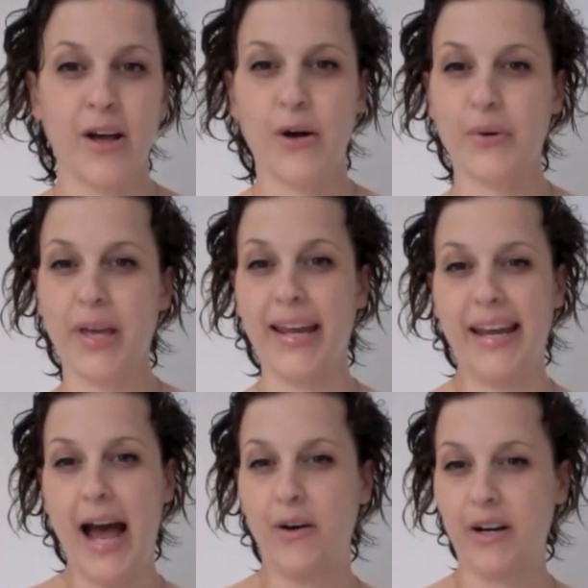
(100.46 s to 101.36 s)
Okay,
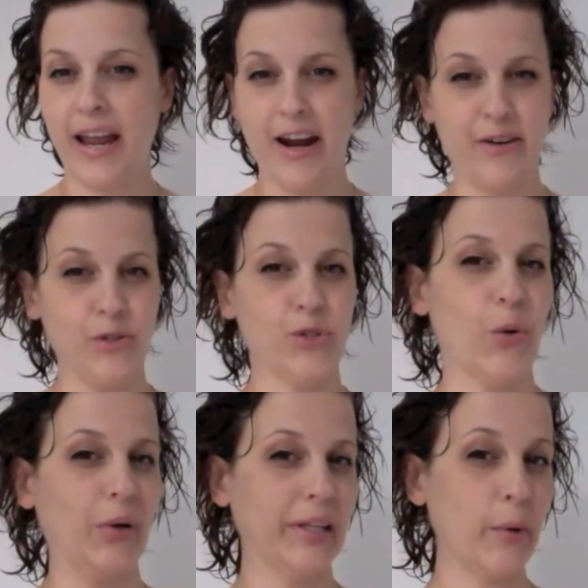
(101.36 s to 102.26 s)
now our hair is
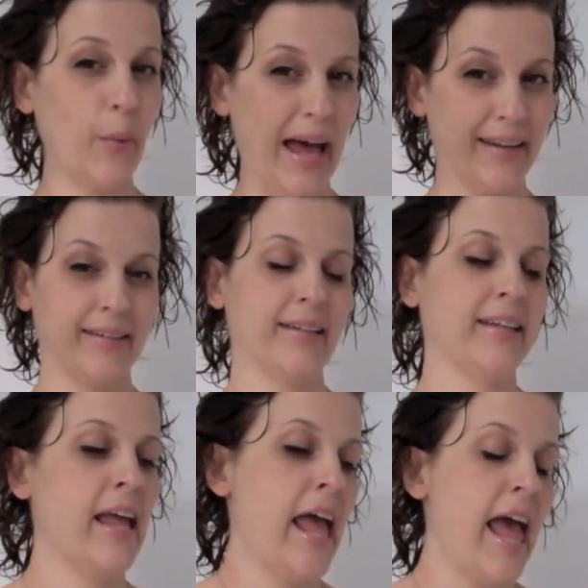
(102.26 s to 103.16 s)
totally wet.
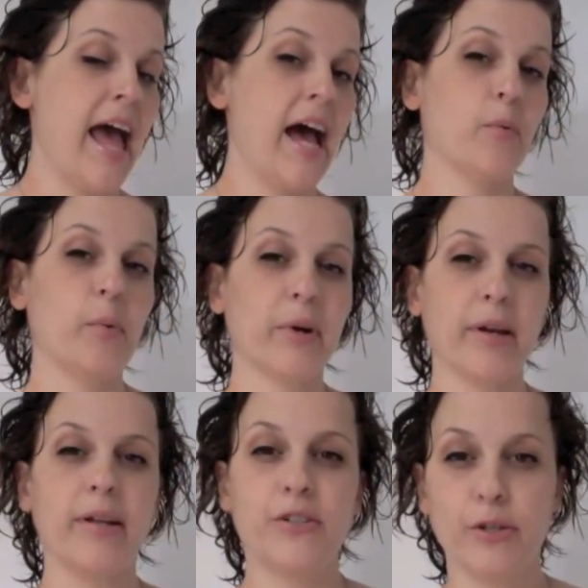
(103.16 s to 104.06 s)
And what we're
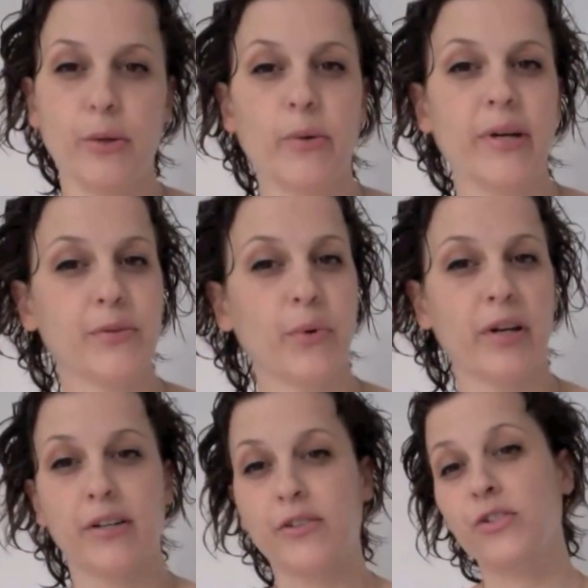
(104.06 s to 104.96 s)
gonna do is we're
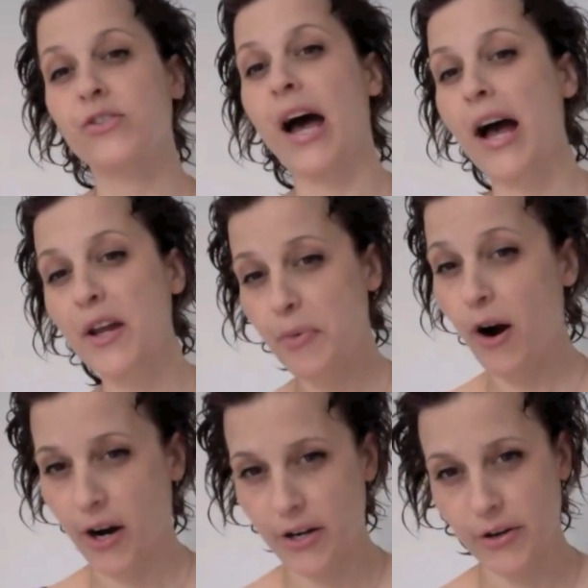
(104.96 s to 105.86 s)
gonna side
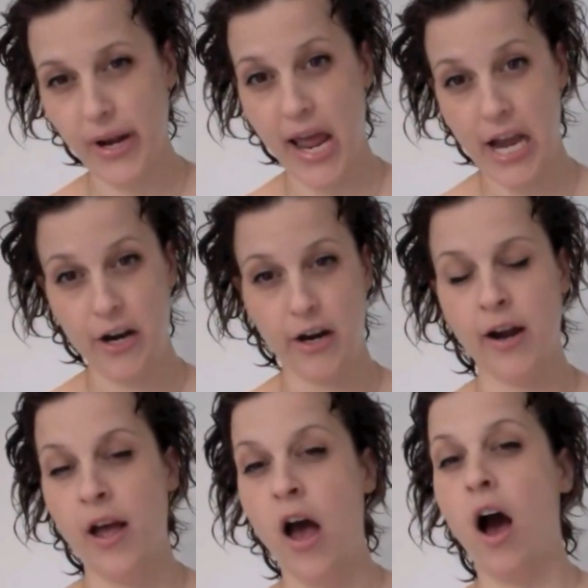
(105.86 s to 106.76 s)
part your hair
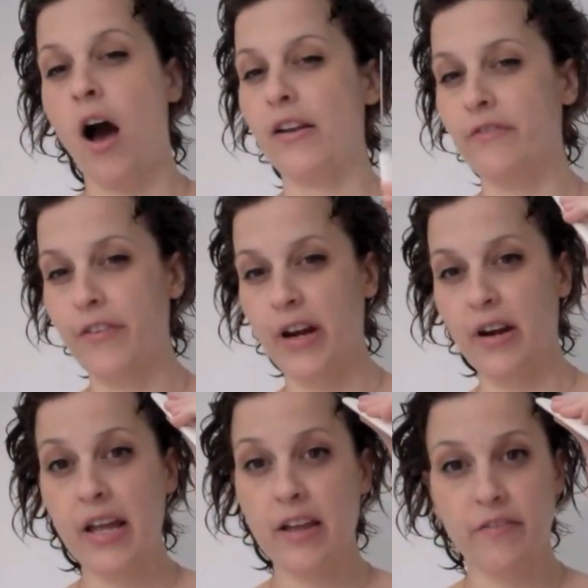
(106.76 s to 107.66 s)
on a
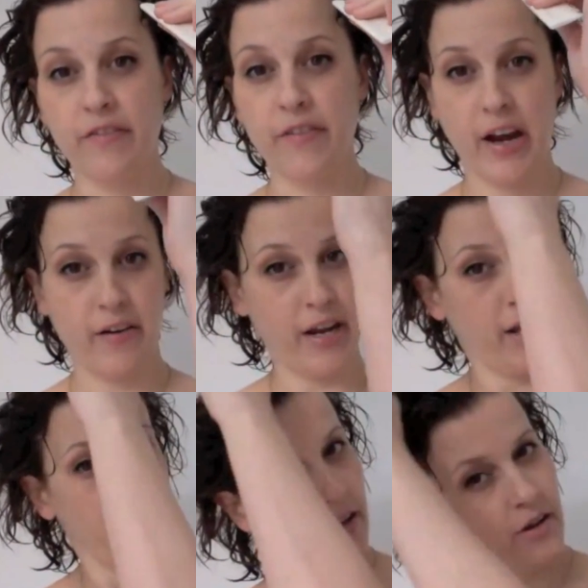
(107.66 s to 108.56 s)

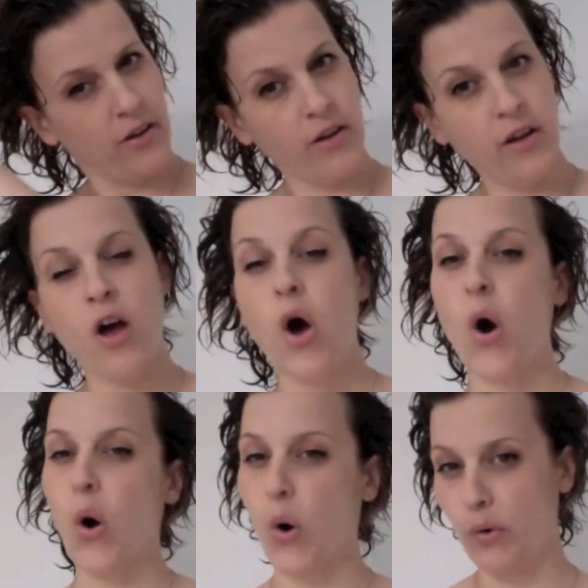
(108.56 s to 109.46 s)
very
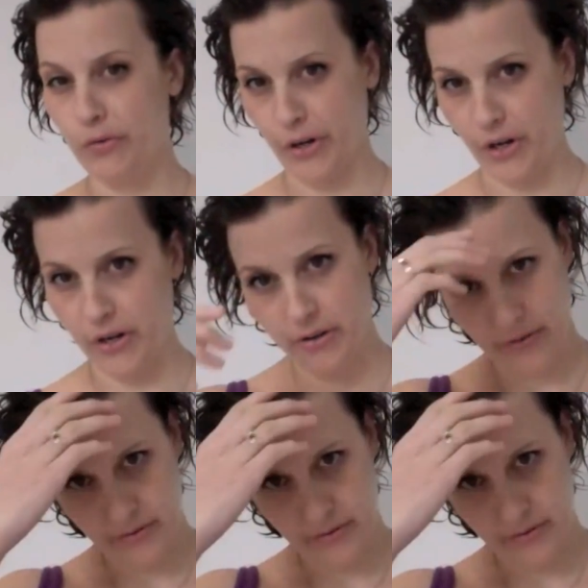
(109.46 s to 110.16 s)
over